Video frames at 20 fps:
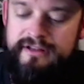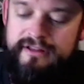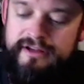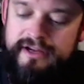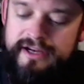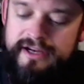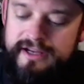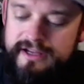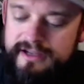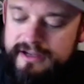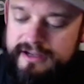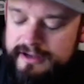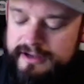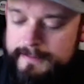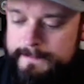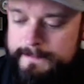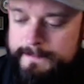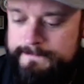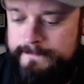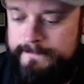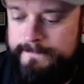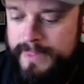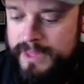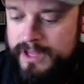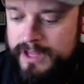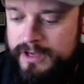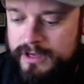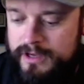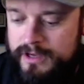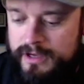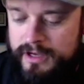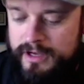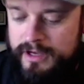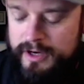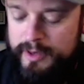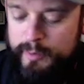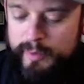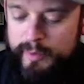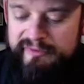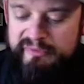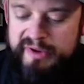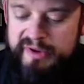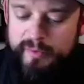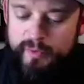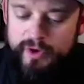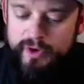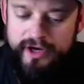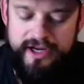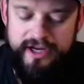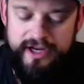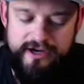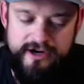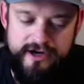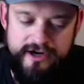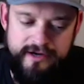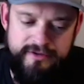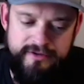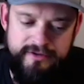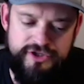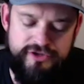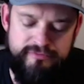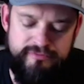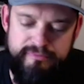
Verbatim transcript: Like, um, I don't know, we've been working on,